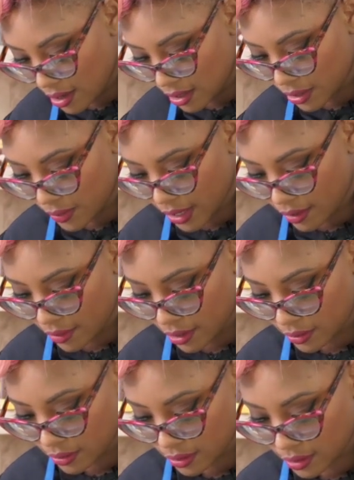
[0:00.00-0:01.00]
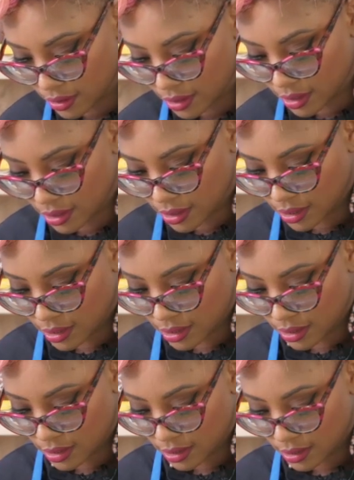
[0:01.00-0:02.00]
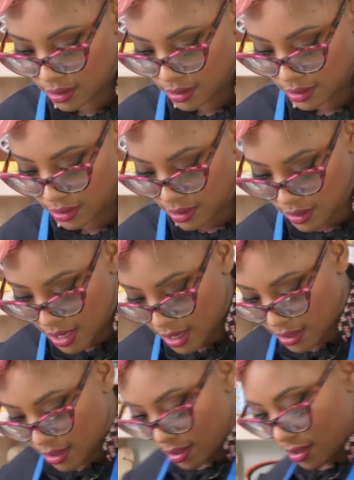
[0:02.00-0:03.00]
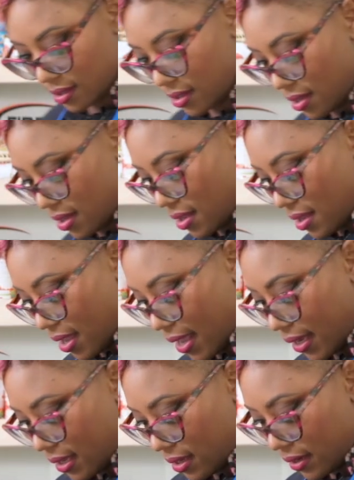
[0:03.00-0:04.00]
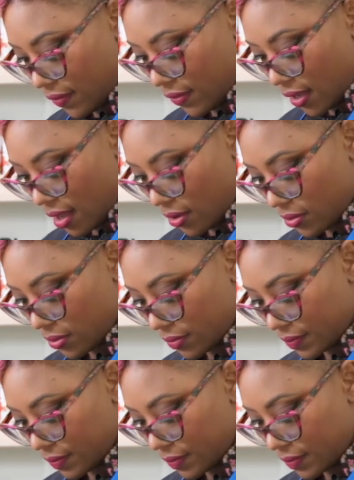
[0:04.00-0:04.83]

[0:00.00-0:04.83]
all the way around so that I can lift it out.